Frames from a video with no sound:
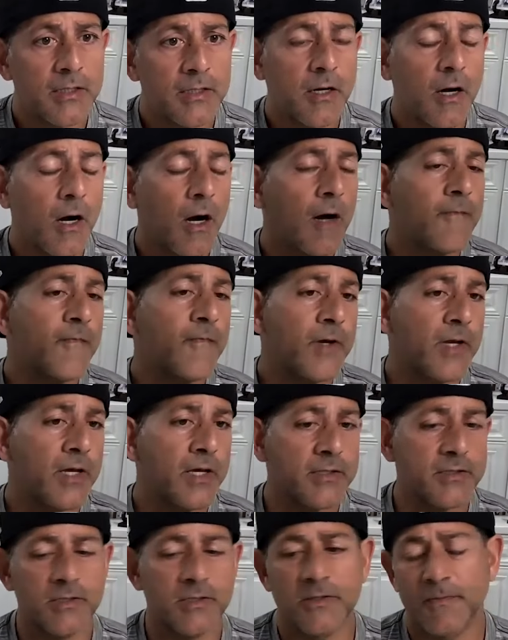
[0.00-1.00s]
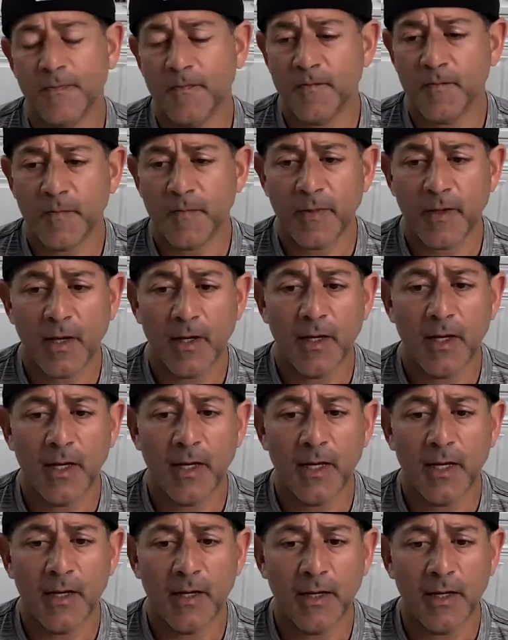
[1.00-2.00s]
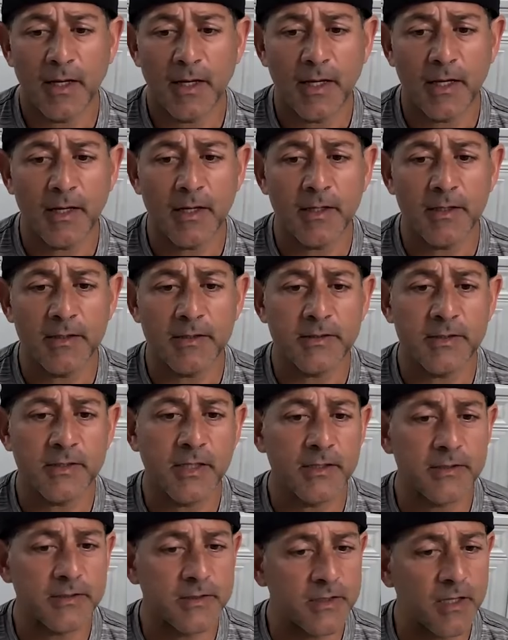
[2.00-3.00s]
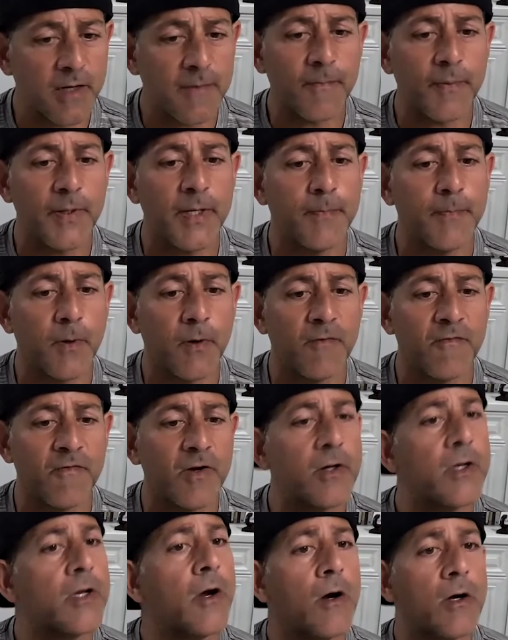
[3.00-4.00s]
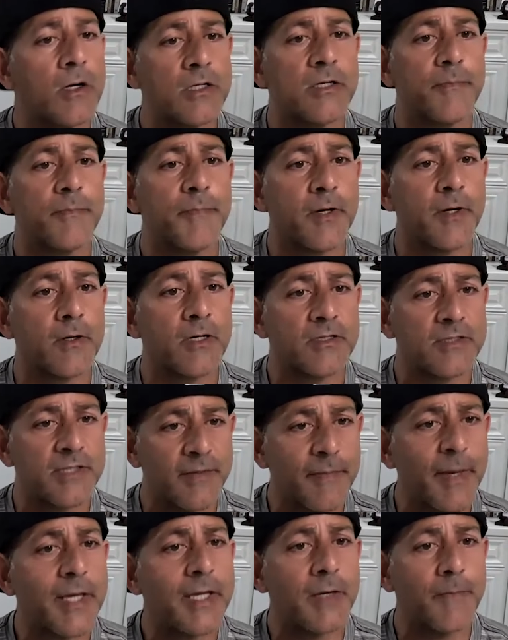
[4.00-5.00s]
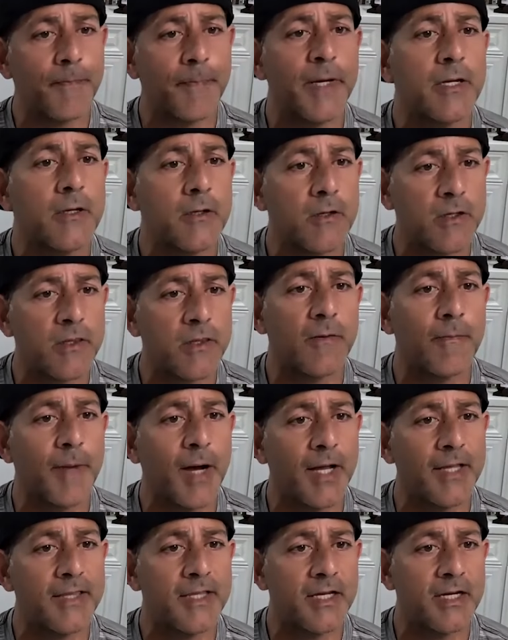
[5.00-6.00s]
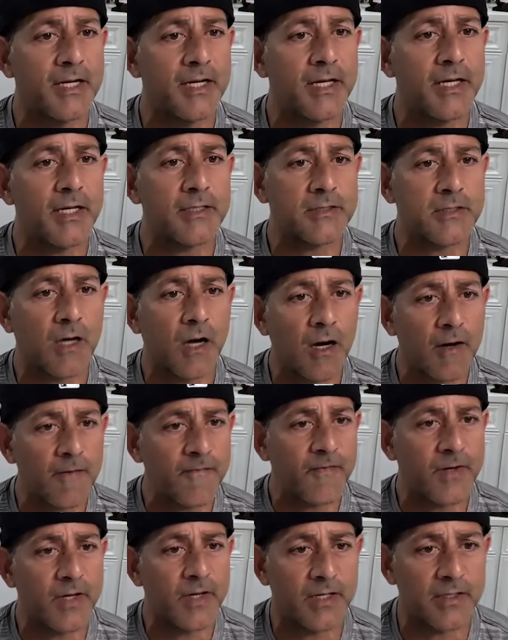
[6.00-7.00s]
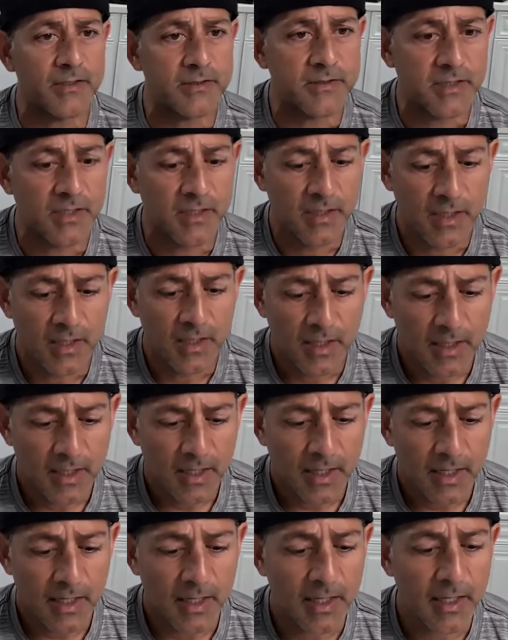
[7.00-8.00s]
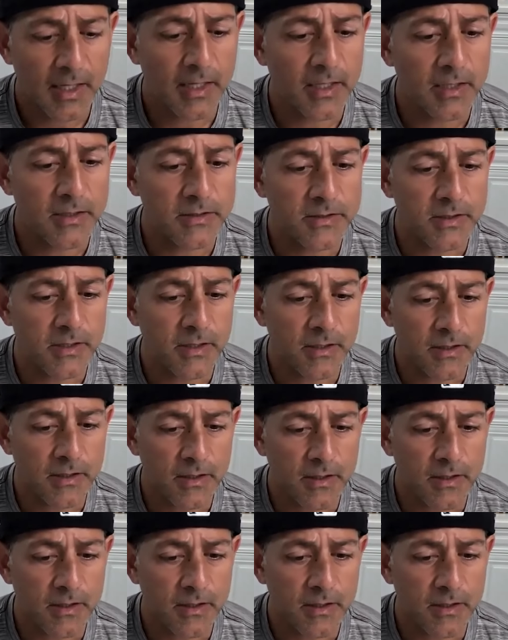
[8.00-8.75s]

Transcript: Confidence is, in some people, very hard to build because they make it bigger in their mind than it is. Confidence is